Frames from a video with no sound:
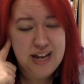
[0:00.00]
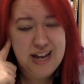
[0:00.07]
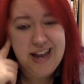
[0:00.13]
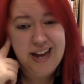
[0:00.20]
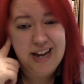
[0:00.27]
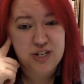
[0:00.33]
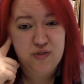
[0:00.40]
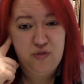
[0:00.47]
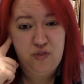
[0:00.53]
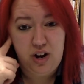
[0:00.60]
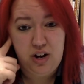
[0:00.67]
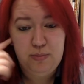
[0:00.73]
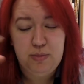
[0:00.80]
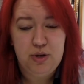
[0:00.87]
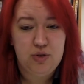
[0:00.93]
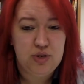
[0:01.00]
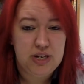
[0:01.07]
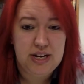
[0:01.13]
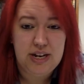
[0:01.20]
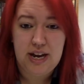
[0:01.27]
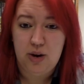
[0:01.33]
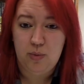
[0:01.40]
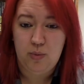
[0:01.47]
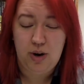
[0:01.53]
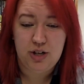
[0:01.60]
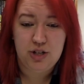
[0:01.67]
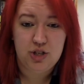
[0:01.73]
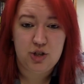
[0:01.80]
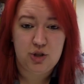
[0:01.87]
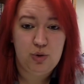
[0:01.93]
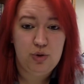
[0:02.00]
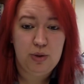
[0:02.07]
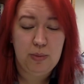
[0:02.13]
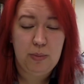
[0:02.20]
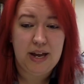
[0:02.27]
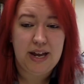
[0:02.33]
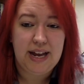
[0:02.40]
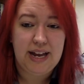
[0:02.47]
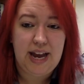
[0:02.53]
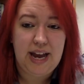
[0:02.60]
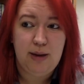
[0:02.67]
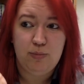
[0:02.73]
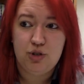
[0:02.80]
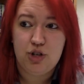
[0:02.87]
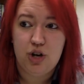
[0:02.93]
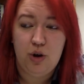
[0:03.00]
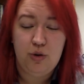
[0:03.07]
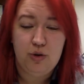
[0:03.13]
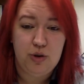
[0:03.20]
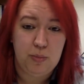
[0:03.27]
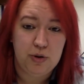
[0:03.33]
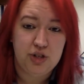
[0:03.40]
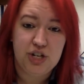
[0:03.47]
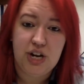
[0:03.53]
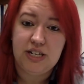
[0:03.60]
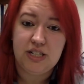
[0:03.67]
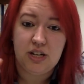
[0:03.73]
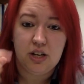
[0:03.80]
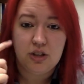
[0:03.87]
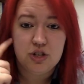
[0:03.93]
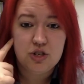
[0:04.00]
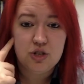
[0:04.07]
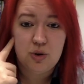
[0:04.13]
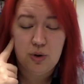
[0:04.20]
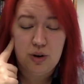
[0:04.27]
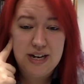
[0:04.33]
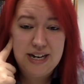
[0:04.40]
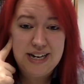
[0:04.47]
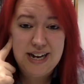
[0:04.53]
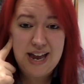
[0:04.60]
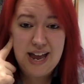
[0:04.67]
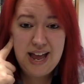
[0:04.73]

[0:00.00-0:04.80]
It has fun music. It runs through them like a game show. You project it on the screen.